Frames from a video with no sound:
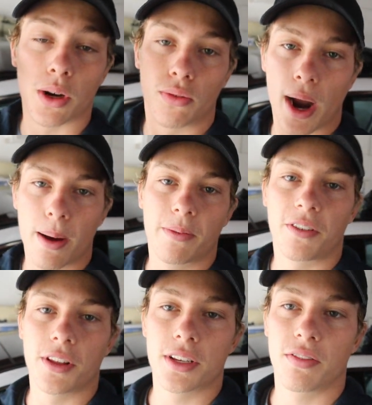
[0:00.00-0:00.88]
be a wrap
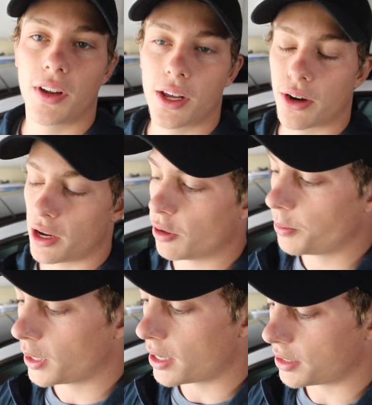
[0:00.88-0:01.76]
for this video. I
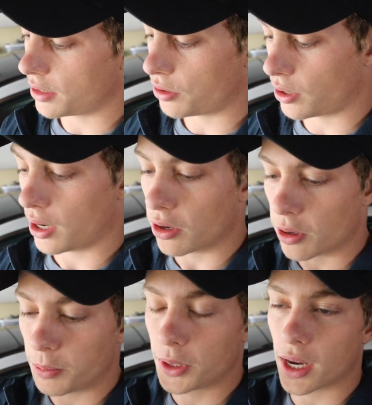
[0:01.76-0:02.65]
hope you guys enjoyed. I
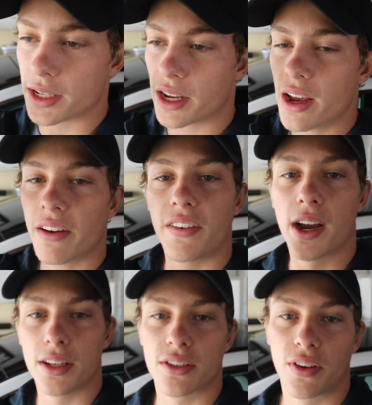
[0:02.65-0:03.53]
hope you guys
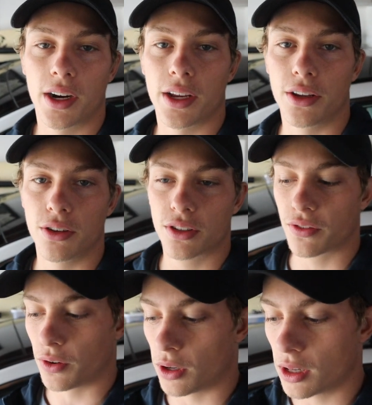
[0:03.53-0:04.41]
found this very
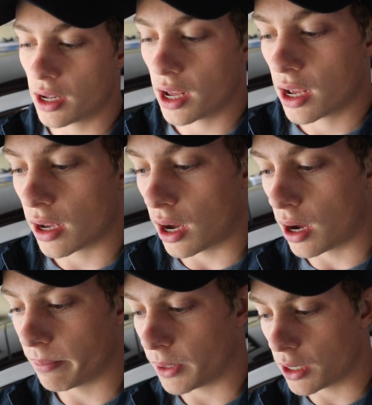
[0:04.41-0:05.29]
useful,
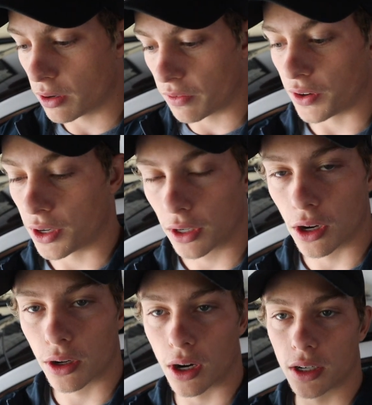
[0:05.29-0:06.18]
you know, for your
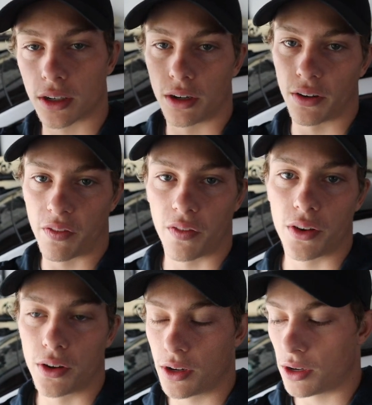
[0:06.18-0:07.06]
go-karts
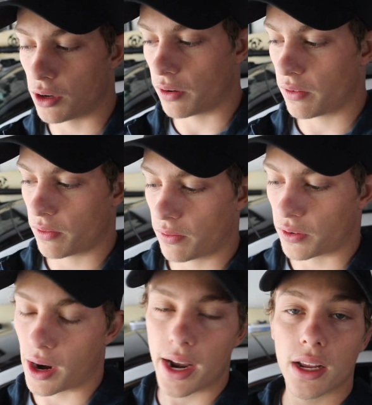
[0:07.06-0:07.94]
or
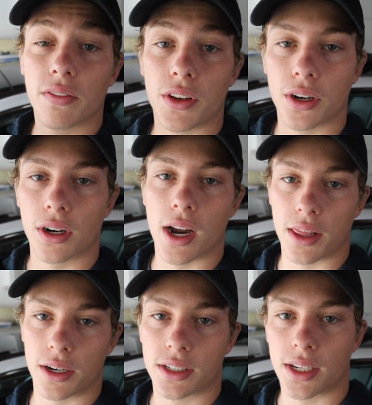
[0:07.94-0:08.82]
for any of your
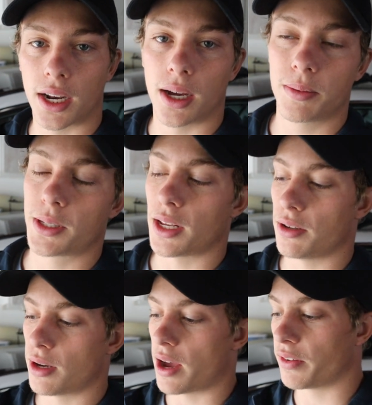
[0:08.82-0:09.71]
other setups that
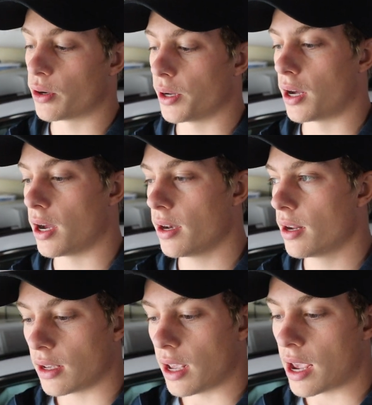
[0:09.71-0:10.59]
you have going on.
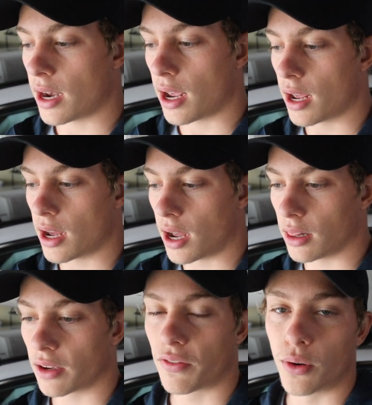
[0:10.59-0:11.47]
And I
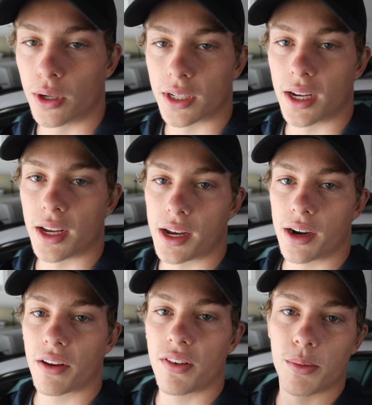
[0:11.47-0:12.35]
look forward to
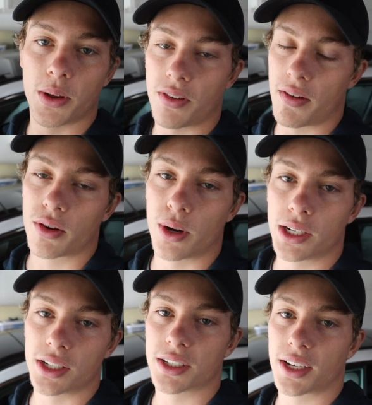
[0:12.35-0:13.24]
hearing from you. If you have
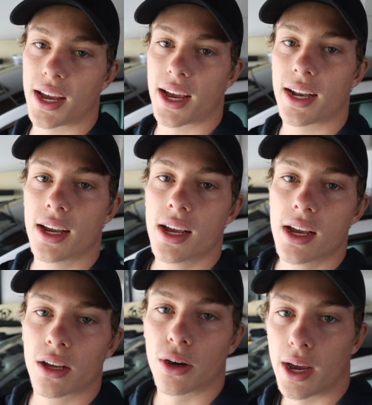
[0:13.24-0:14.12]
questions, again,
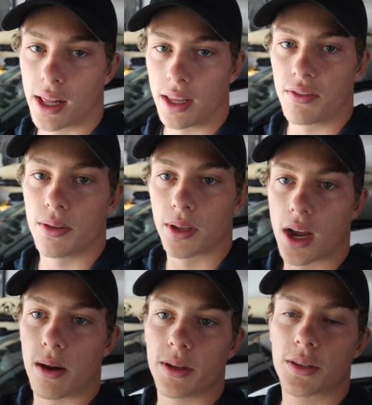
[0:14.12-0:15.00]
go ahead and leave them in the
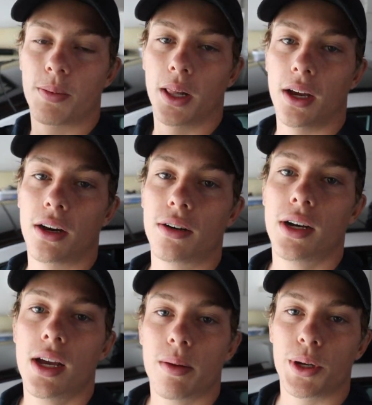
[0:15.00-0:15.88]
comments below.
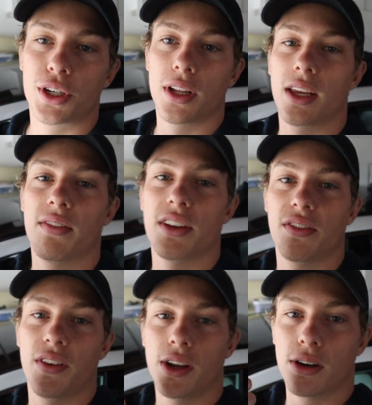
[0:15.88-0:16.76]
Be sure to give
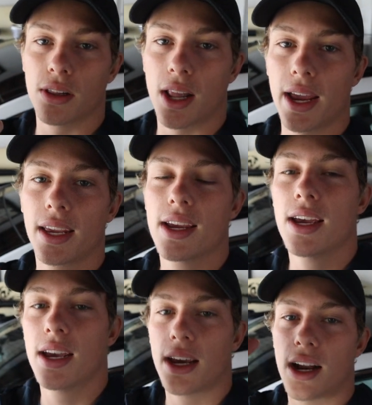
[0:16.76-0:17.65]
this video a like,
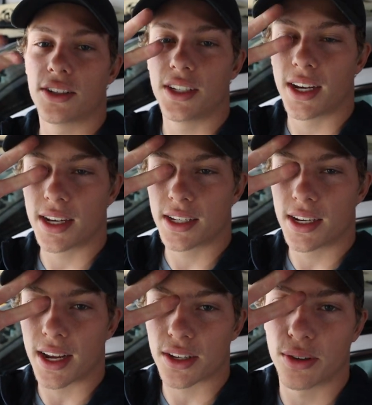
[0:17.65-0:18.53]
and I'll see you guys in the next